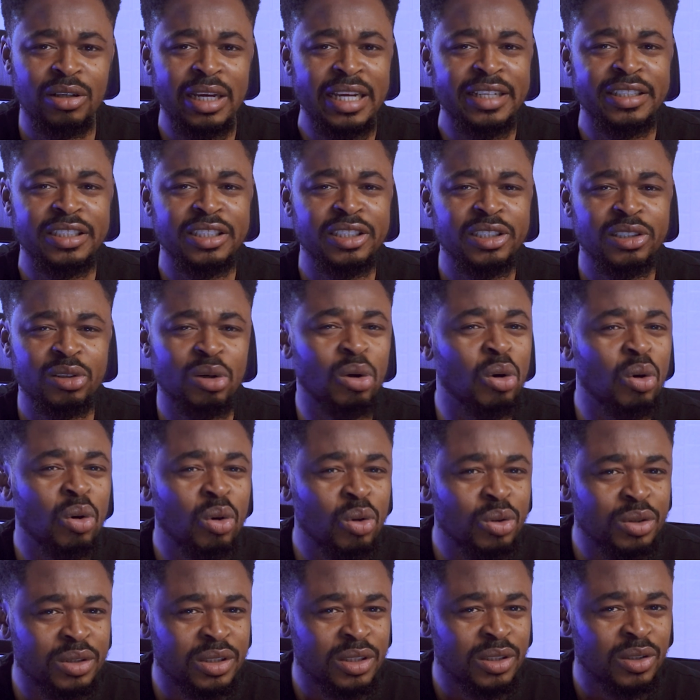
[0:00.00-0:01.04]
any
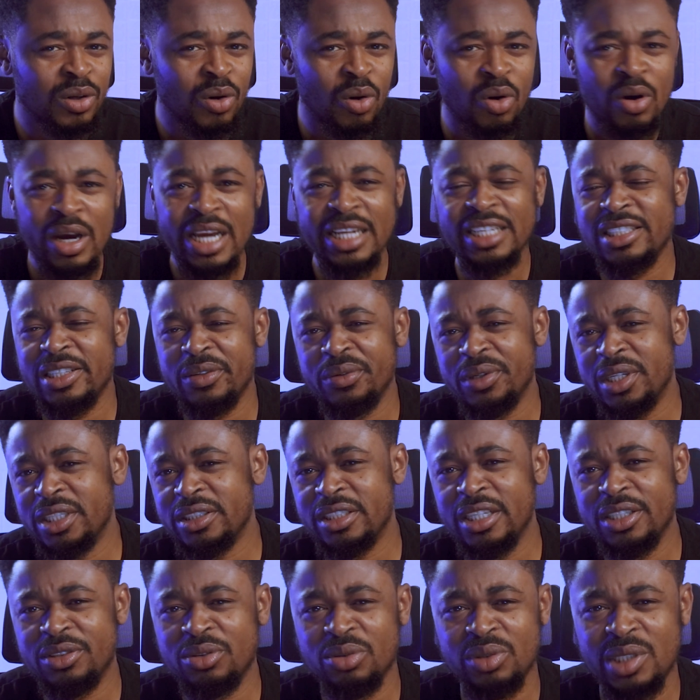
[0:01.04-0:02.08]
code or anything
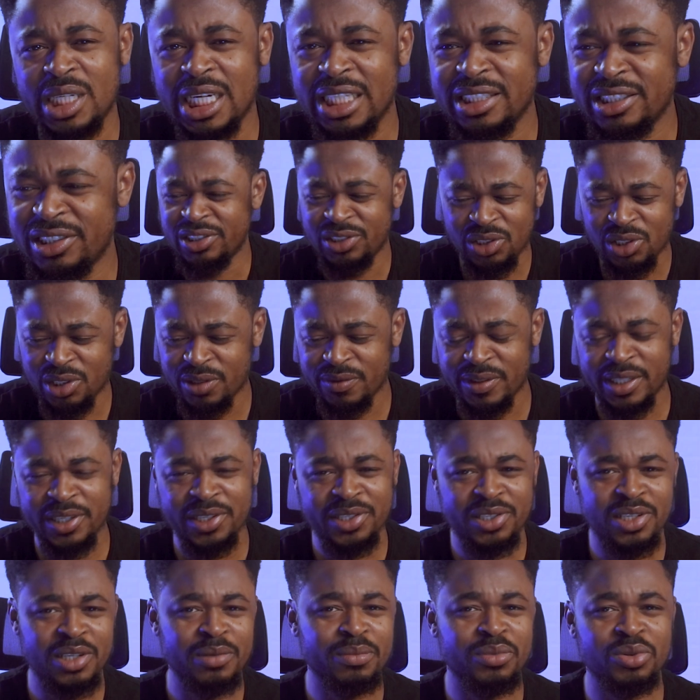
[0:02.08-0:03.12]
related to that. It's just
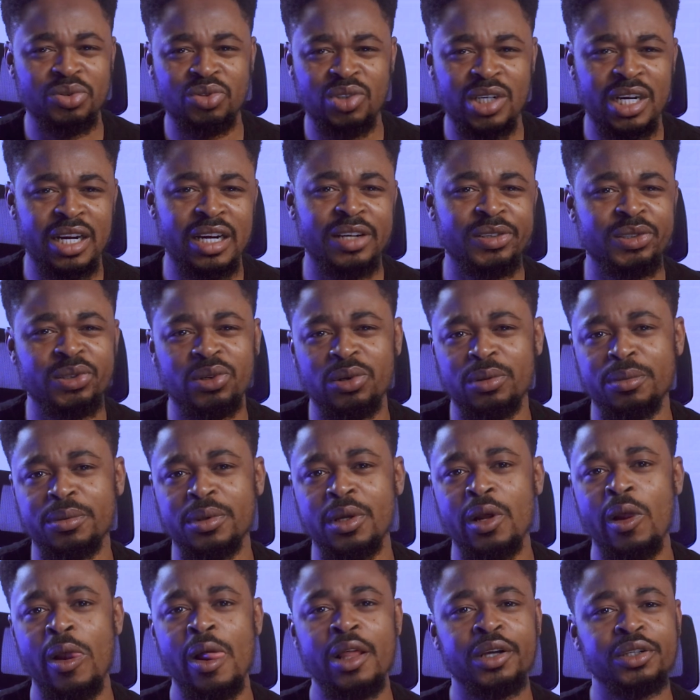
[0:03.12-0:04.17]
very simple, drag and drop.
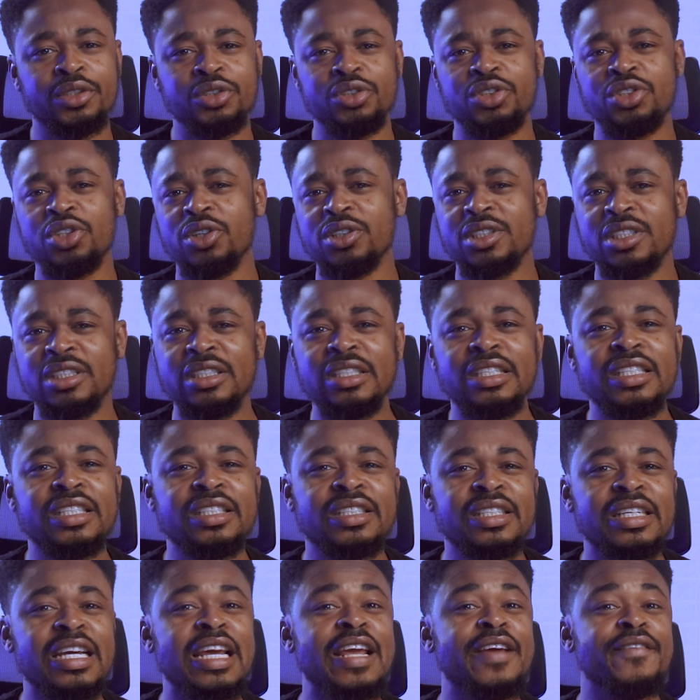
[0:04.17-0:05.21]
You just
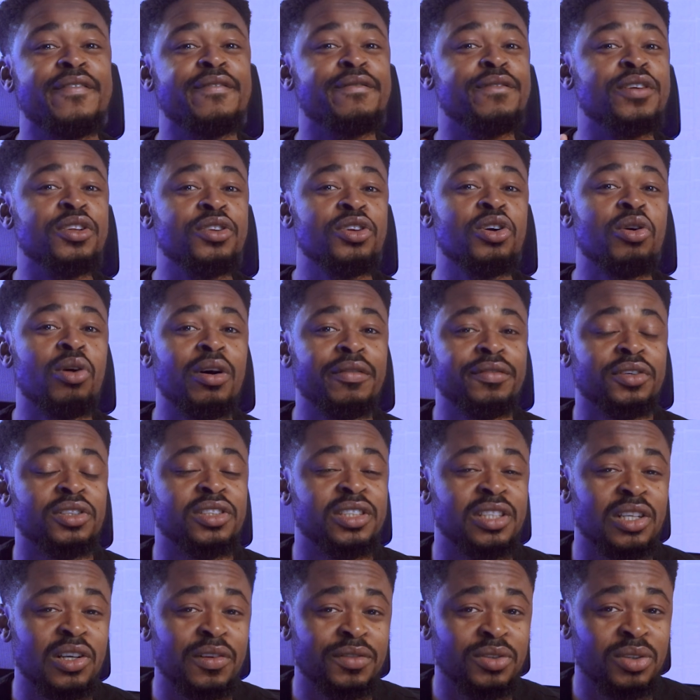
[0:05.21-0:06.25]
need a video of
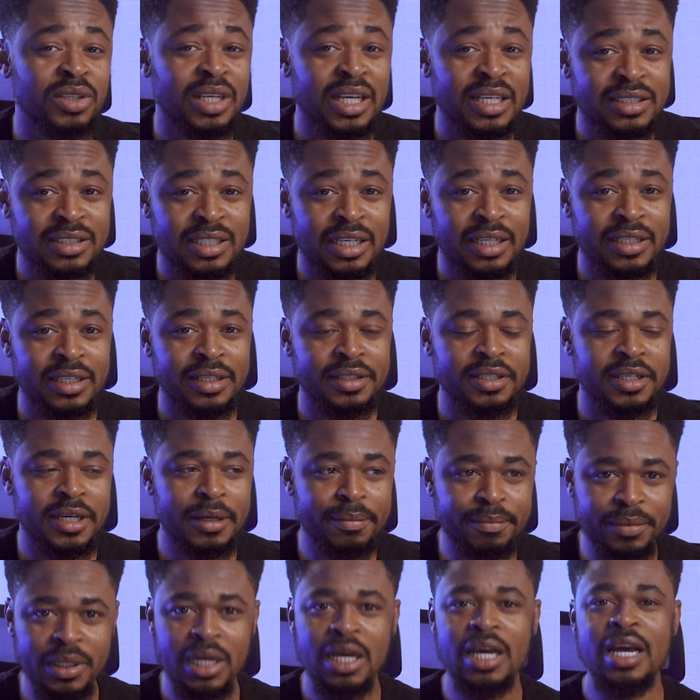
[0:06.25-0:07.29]
yourself to get started.
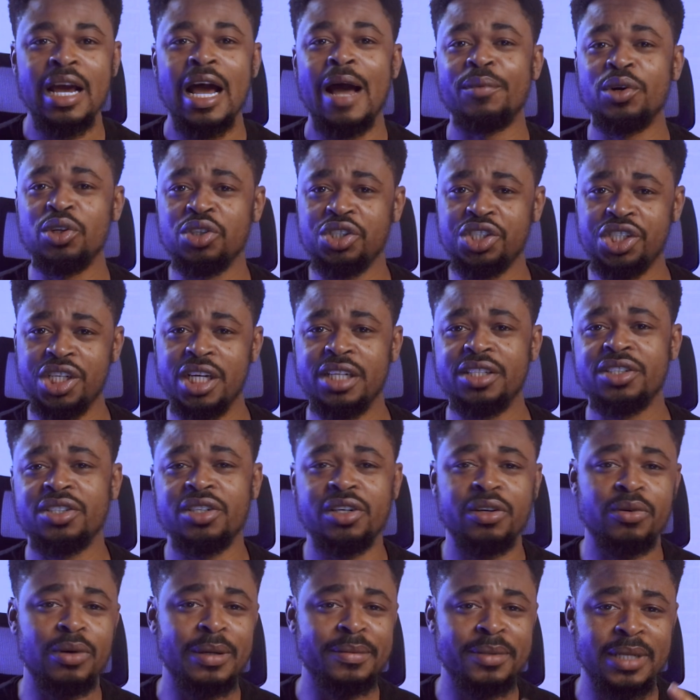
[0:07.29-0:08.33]
Yep, I'm going to share the
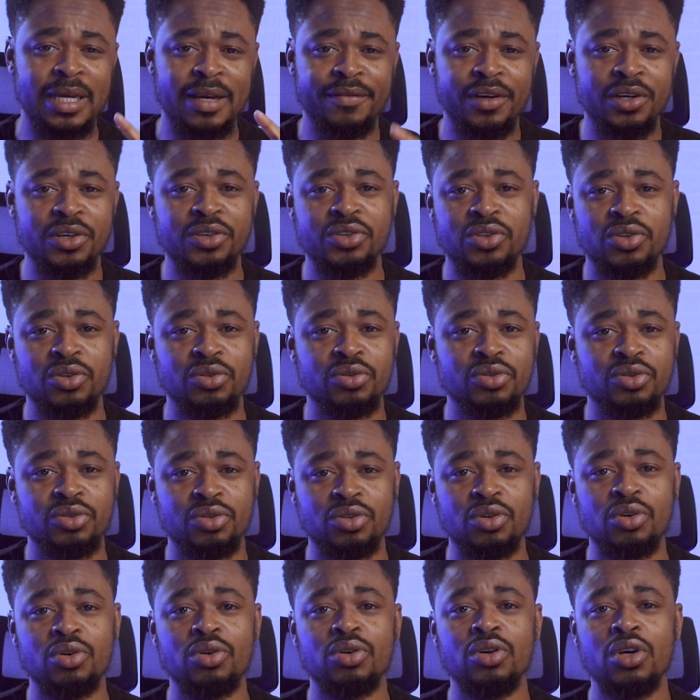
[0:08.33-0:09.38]
secret website very soon,
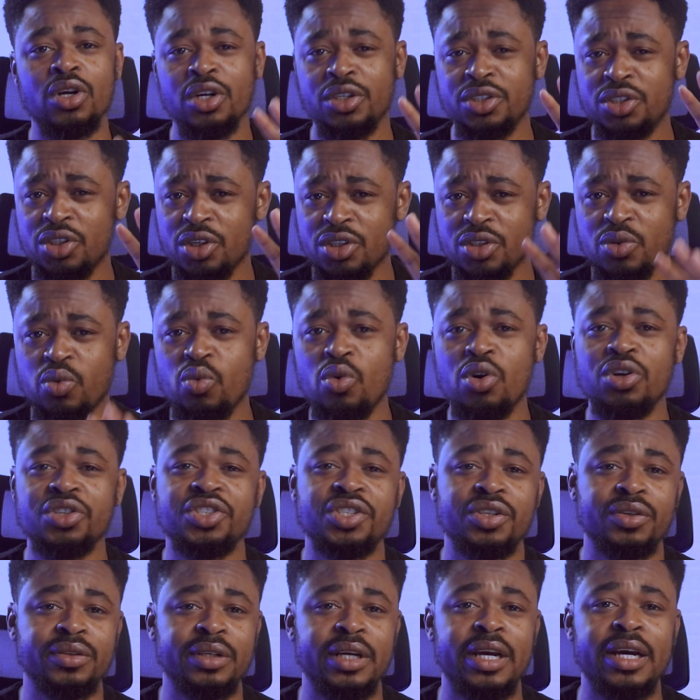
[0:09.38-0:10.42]
so just
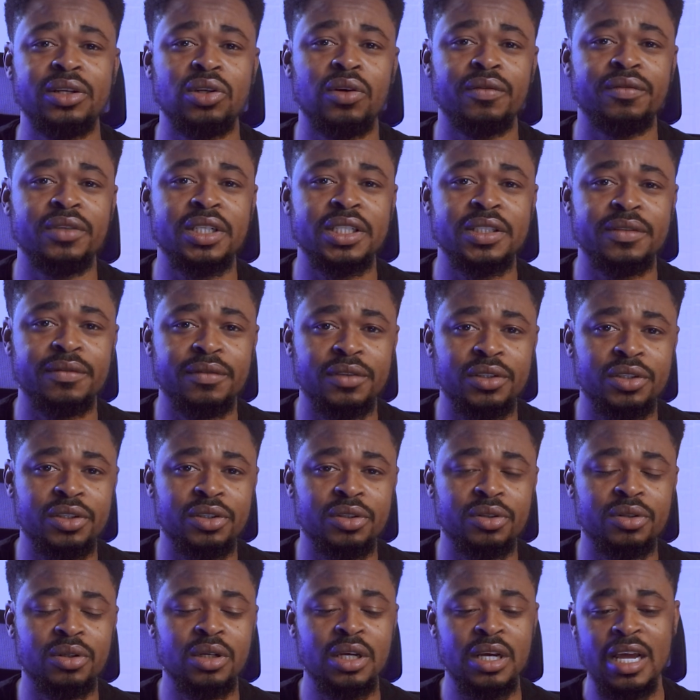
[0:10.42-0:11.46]
watch till the end of this
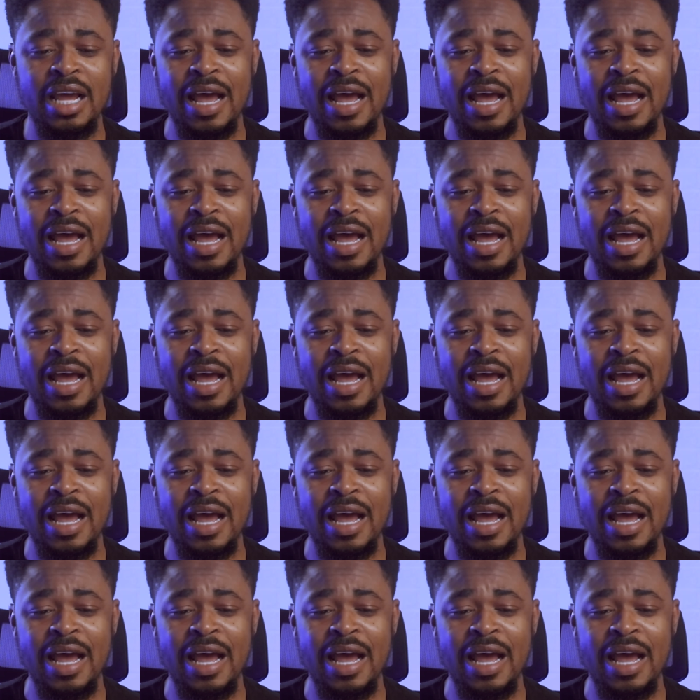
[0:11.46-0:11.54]
video.